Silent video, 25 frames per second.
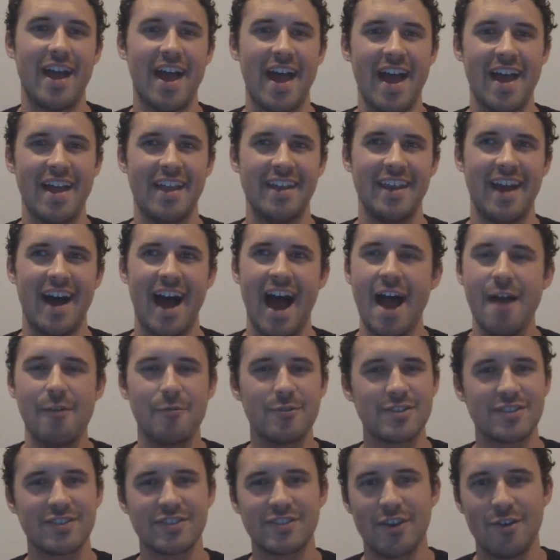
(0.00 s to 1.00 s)
And I
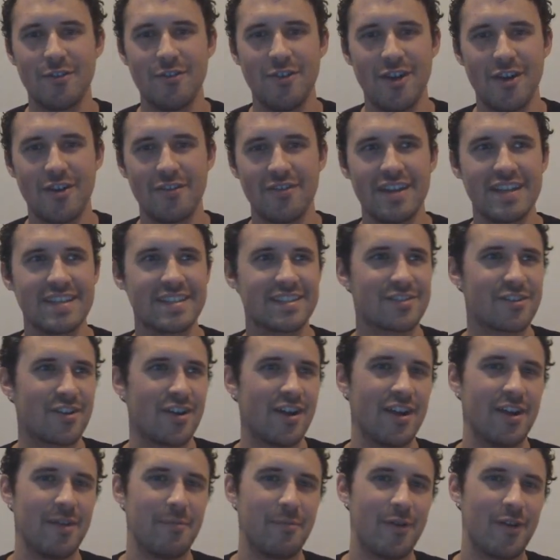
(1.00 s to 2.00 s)
was so nervous
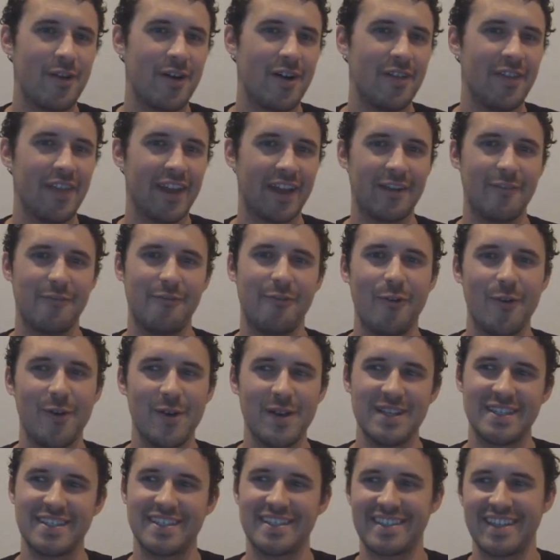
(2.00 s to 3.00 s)
trying to put on like a
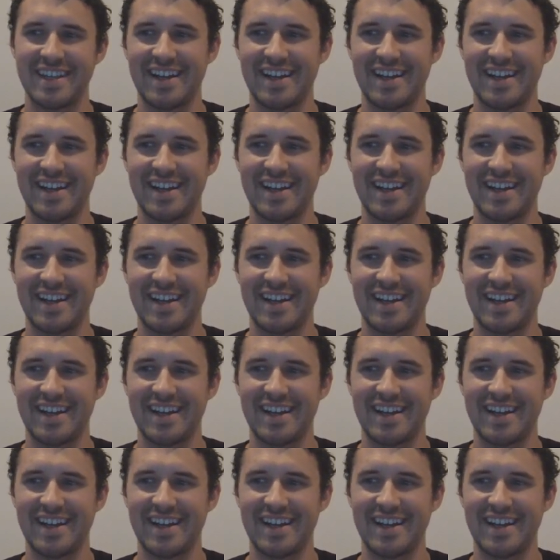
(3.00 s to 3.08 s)
voice.